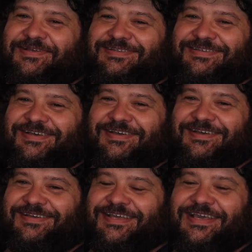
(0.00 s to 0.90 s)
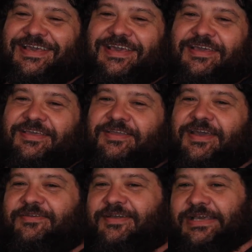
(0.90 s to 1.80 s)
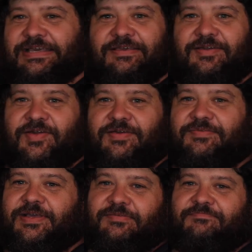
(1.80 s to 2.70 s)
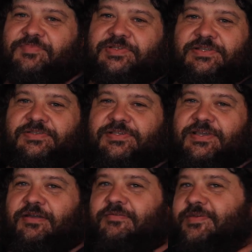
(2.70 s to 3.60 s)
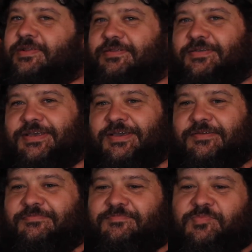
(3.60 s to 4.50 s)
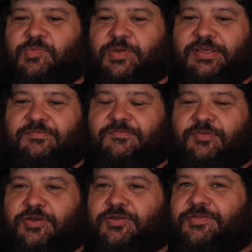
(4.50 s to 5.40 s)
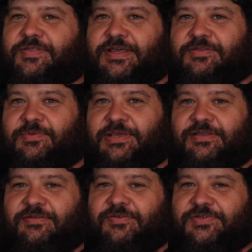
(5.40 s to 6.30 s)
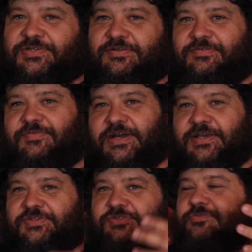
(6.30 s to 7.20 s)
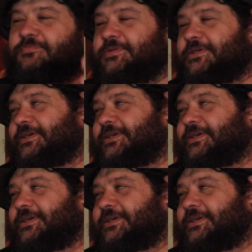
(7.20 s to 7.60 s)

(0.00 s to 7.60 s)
it. You know, yeah, since COVID, we've learned that we can consult via Zoom,